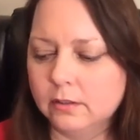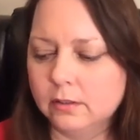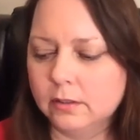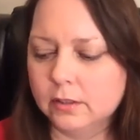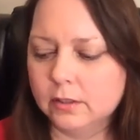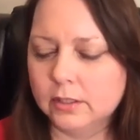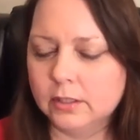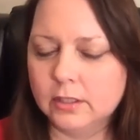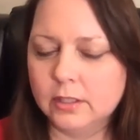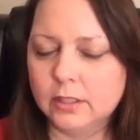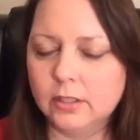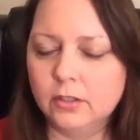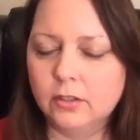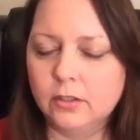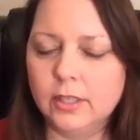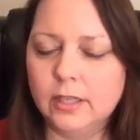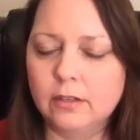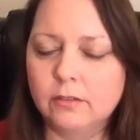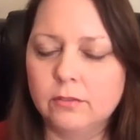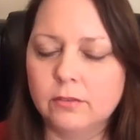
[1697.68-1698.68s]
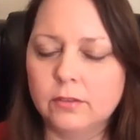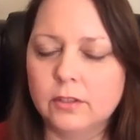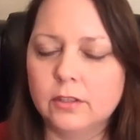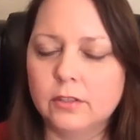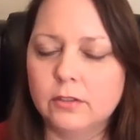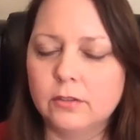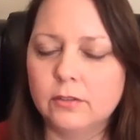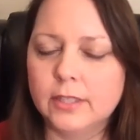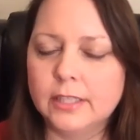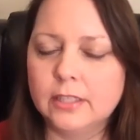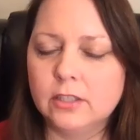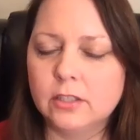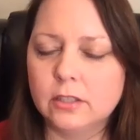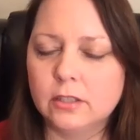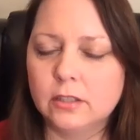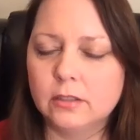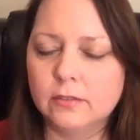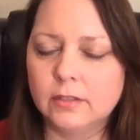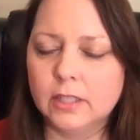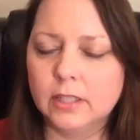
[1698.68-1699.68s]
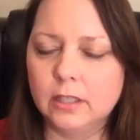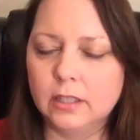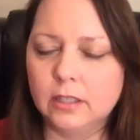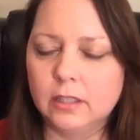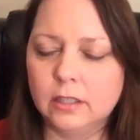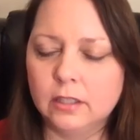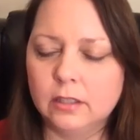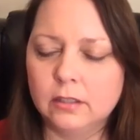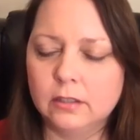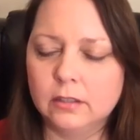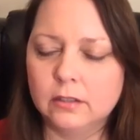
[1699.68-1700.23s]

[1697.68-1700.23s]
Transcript: Continue that for the duration of the healing.